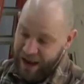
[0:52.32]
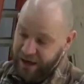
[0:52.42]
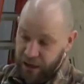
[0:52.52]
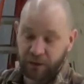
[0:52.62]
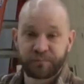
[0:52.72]

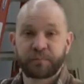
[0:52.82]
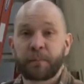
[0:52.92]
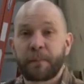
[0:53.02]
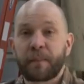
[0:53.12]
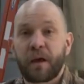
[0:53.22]
head here,
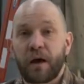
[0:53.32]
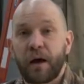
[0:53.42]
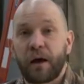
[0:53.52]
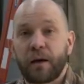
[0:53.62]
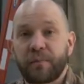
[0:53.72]

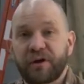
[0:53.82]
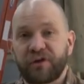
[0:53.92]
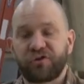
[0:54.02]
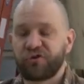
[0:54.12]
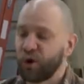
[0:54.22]
uh,
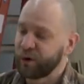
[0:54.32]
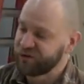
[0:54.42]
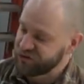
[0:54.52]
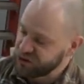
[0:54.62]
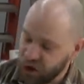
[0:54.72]
because there's no
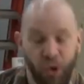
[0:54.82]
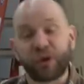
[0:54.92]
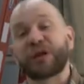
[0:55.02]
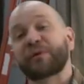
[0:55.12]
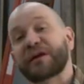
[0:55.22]
reason to
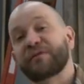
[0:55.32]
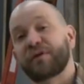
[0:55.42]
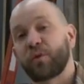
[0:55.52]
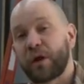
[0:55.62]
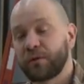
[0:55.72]
totally
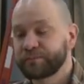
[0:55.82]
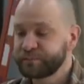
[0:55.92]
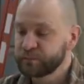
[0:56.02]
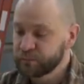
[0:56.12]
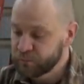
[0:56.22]
reinvent the wheel.
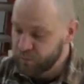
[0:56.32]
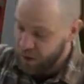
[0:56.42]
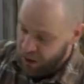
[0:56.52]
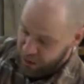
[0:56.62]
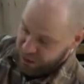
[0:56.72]

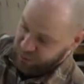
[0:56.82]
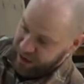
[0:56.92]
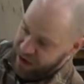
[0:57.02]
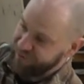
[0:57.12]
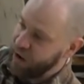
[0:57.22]
Uh, so we have